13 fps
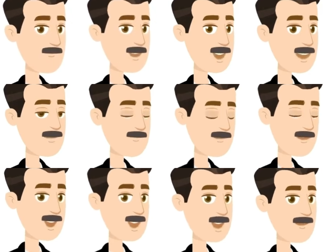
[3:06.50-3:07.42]
protect the
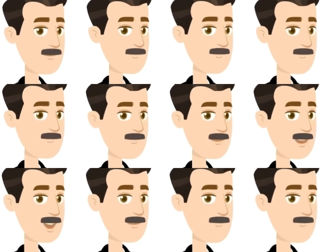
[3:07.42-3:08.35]
worker with personal
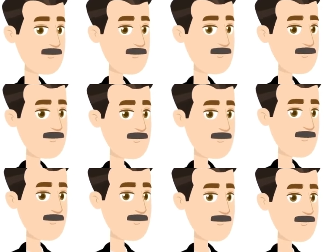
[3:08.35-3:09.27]
protective
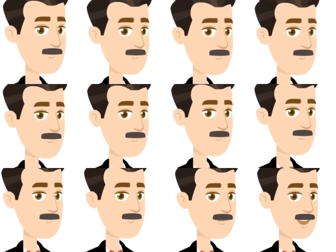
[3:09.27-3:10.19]
equipment.
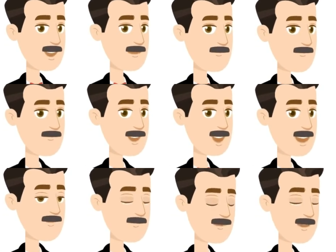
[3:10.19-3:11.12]

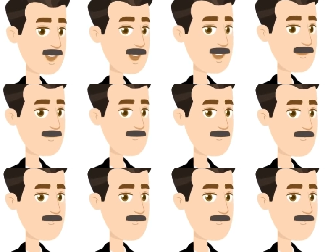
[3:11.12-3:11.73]
Noise and vibration